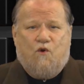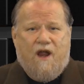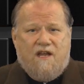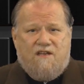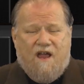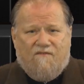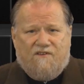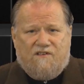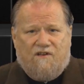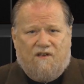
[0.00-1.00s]
trade
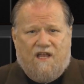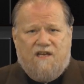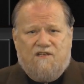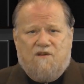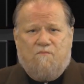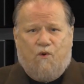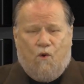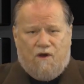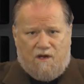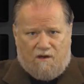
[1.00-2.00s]
deficit and is
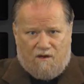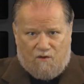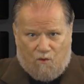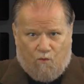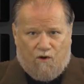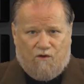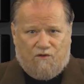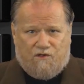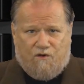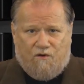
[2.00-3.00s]
importing the
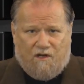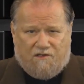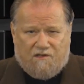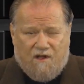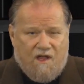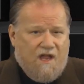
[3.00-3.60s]
world's goods.